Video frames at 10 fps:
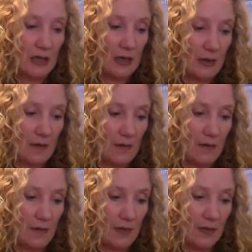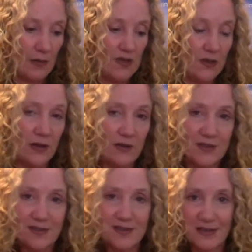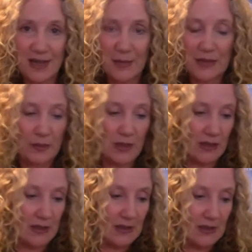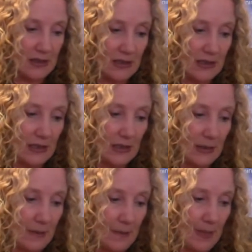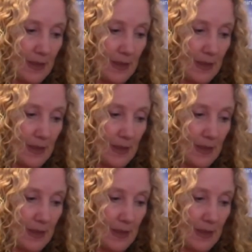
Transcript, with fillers: Um, of course, a lot of this is happening behind the scenes. Um,